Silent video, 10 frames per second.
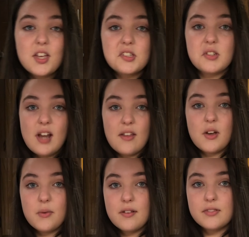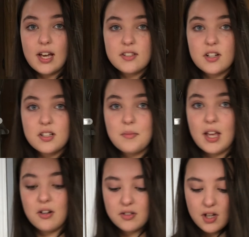So now that we've diced our
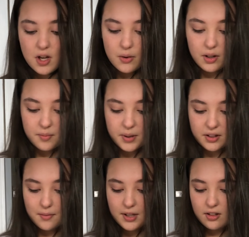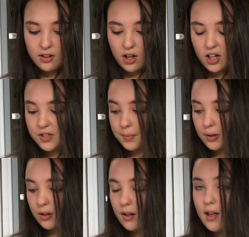tomatoes, we can put them in a large
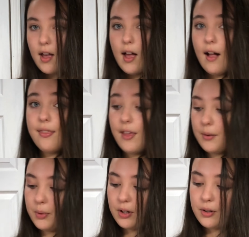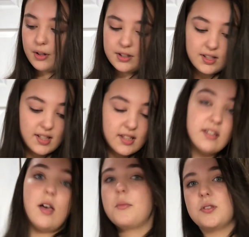bowl, and then we're going to
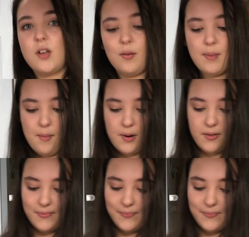season them with salt and pepper.